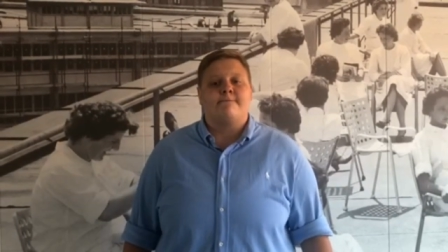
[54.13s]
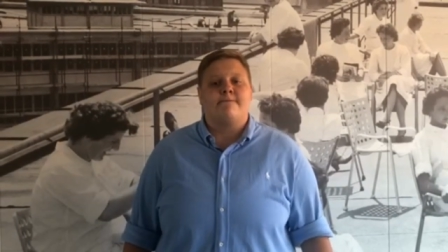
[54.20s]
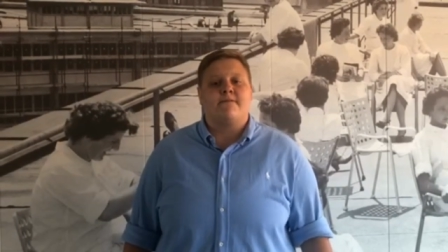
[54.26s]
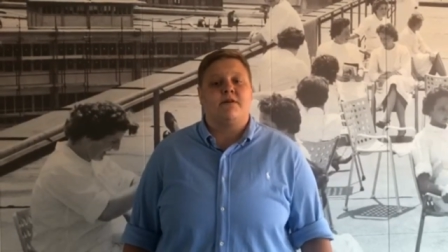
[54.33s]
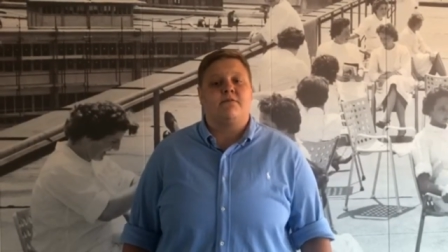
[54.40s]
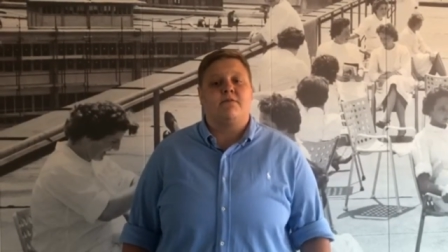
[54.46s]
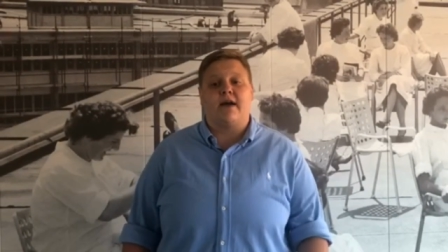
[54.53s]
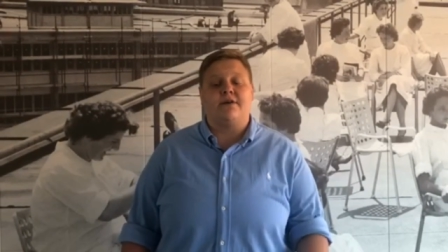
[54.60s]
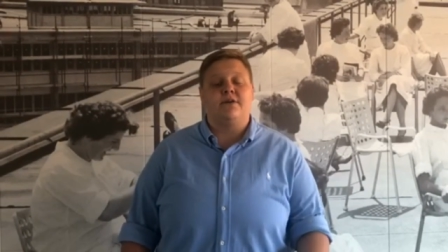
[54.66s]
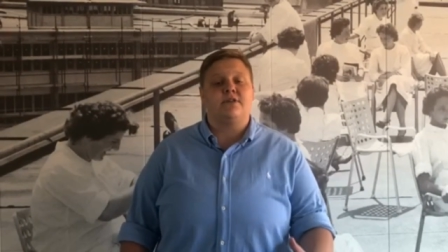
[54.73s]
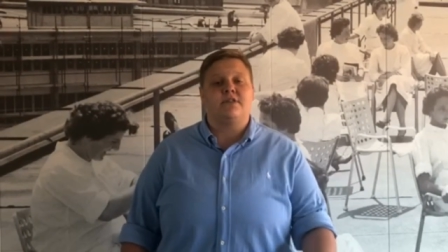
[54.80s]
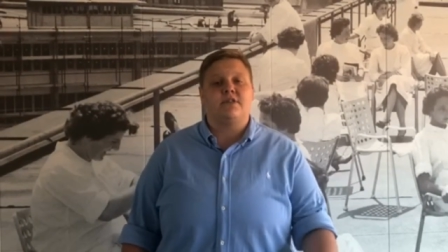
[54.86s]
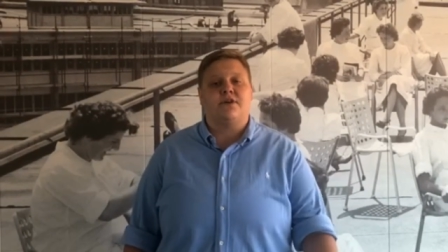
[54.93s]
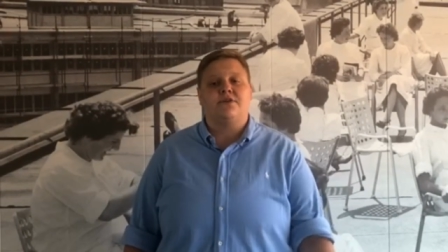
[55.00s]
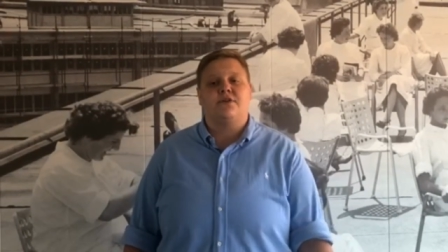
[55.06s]
then why not
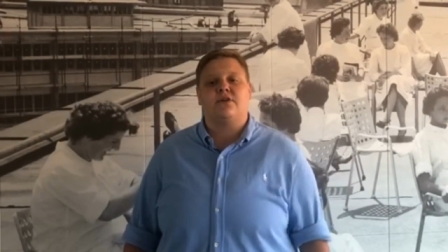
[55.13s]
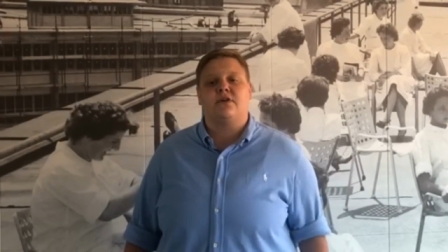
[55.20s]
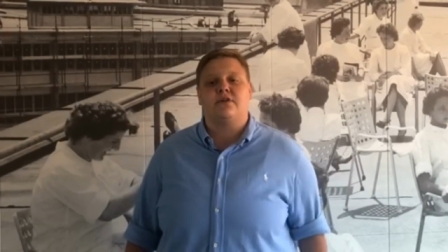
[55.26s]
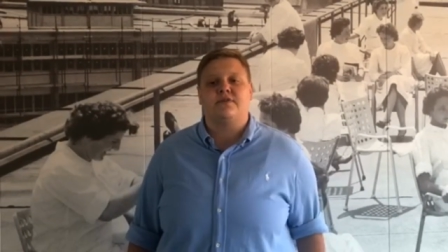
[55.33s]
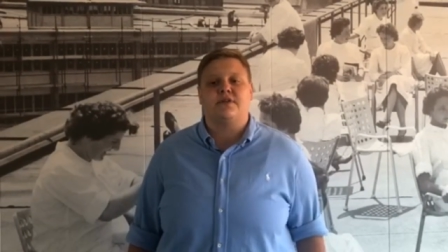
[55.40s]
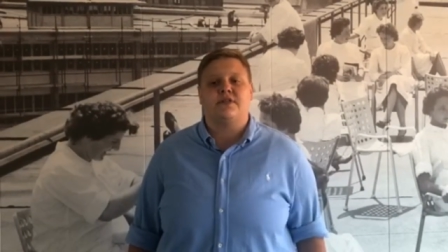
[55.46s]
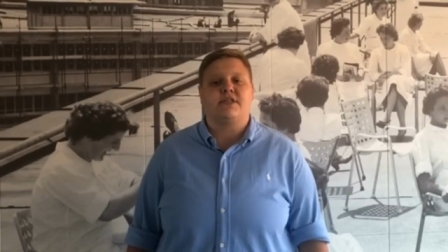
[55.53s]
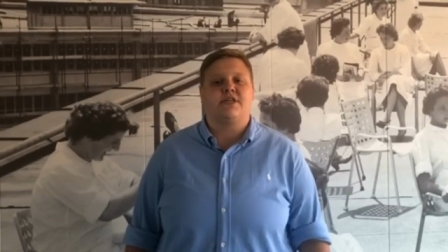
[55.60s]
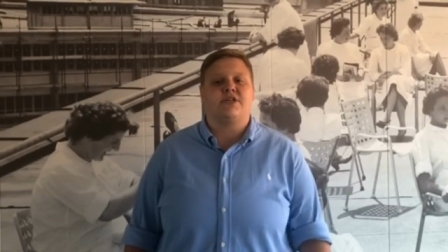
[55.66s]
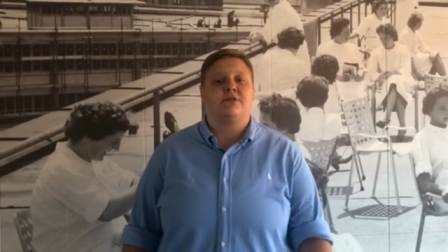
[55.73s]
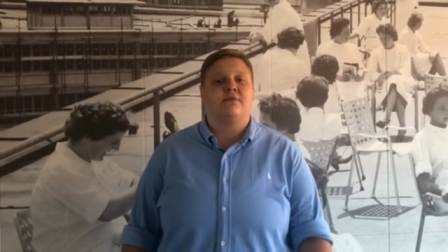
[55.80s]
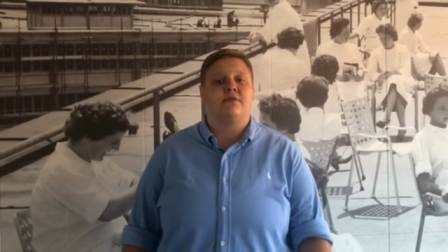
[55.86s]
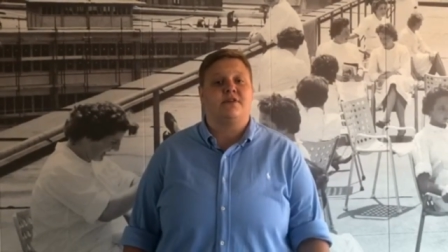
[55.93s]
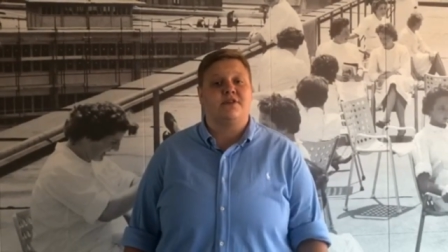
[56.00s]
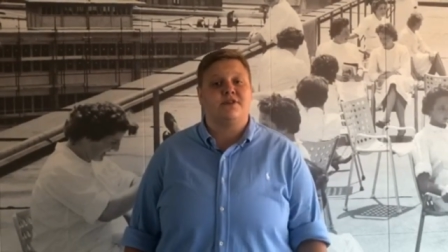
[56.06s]
start your conversation
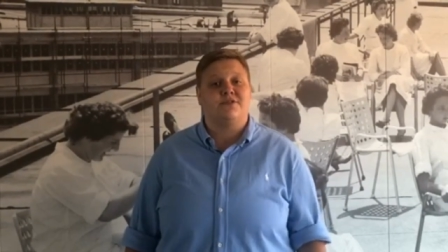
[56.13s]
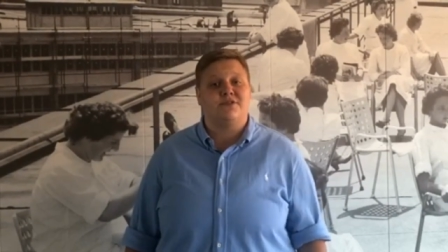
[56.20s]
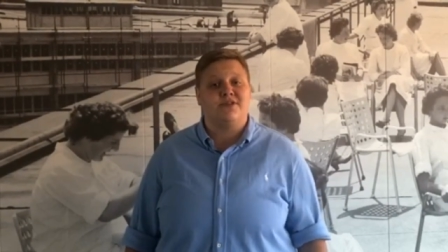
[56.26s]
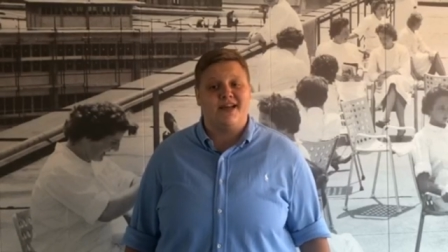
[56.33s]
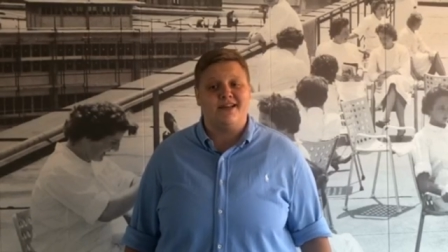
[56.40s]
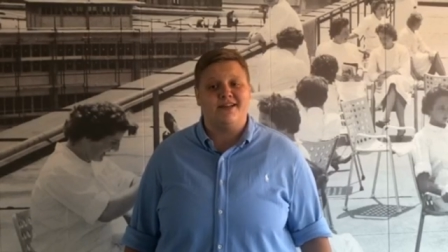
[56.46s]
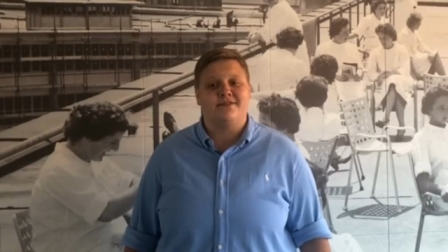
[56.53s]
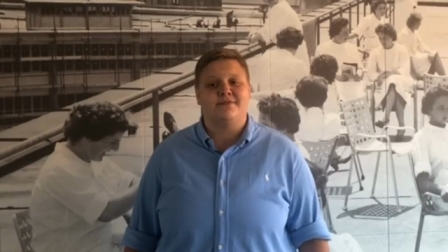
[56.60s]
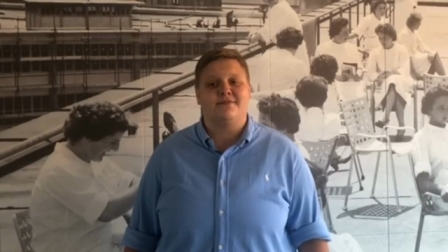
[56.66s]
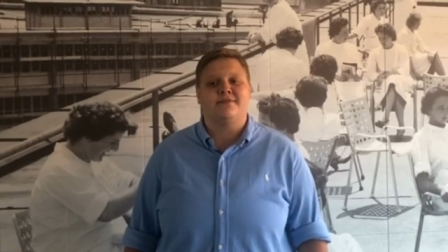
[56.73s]
with us today?